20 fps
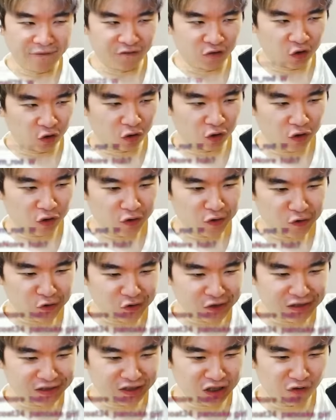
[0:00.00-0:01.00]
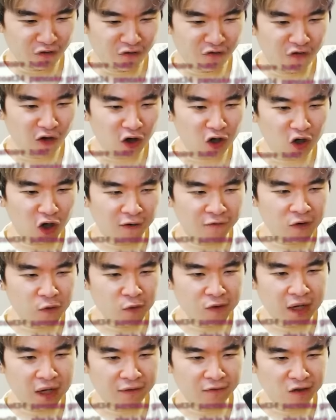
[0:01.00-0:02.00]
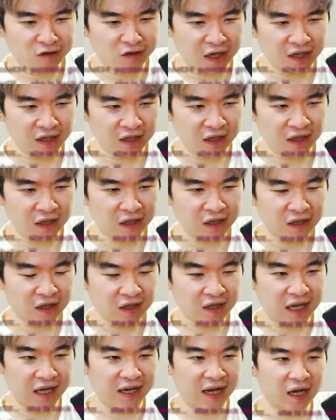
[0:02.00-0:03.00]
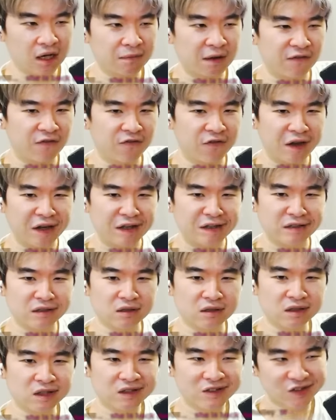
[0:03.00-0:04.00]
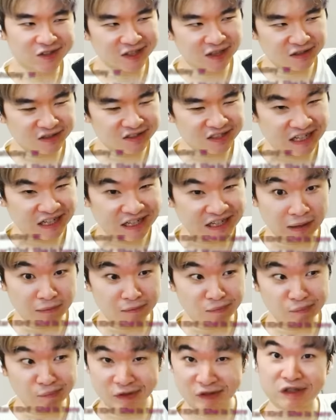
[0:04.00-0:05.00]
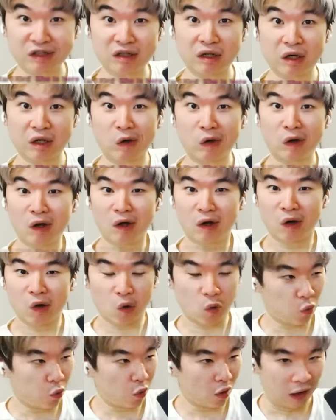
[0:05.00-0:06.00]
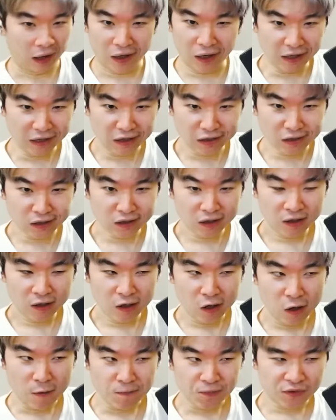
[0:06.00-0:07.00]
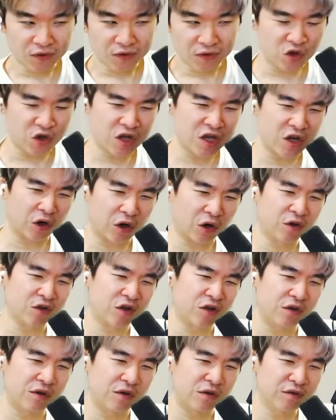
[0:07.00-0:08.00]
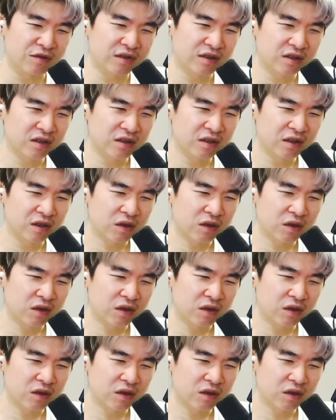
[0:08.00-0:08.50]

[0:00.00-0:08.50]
sister. She said, fuck off. We were never dating. Get out of my face. She didn't say that, but you know. What? She heard the news